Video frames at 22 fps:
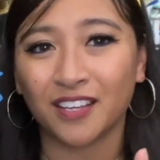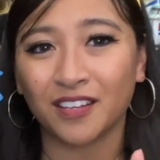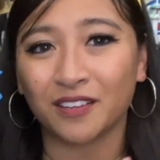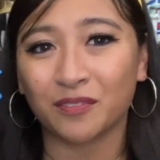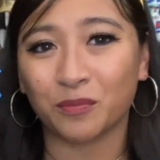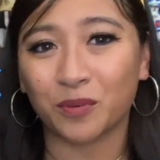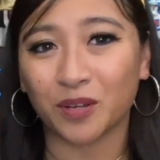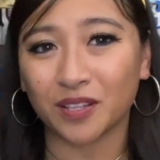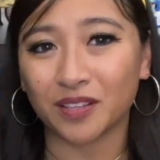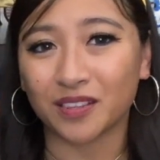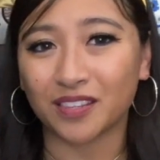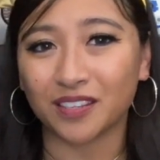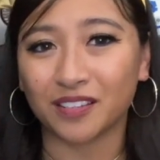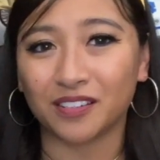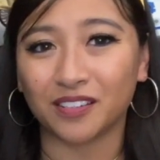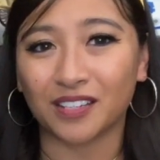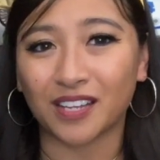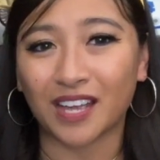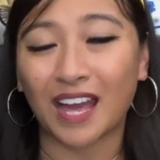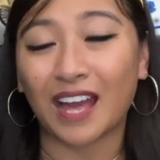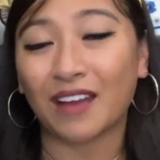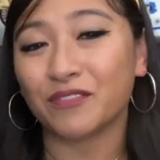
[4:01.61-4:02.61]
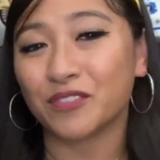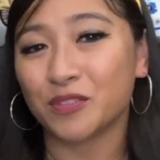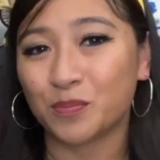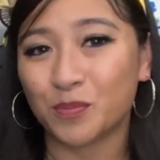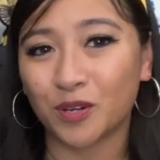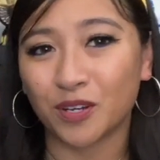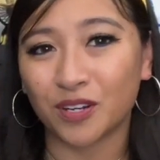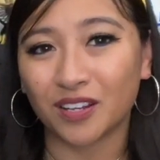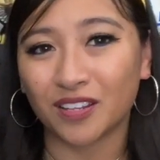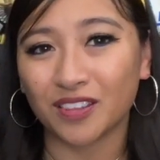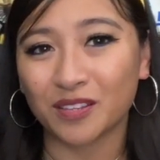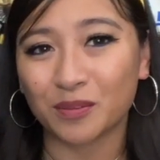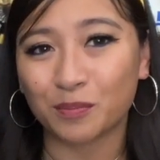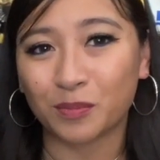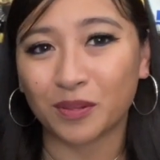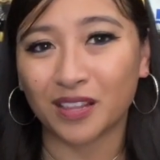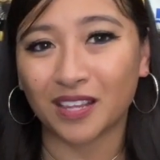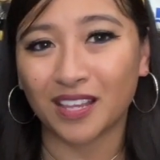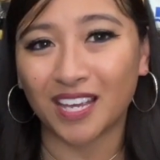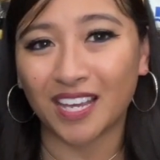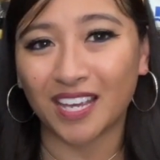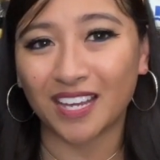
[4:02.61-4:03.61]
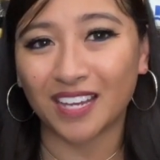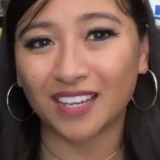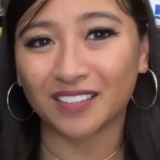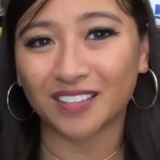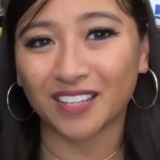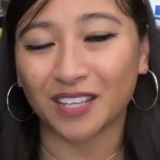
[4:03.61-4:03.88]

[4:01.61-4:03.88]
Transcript: what they have to put on the plaque.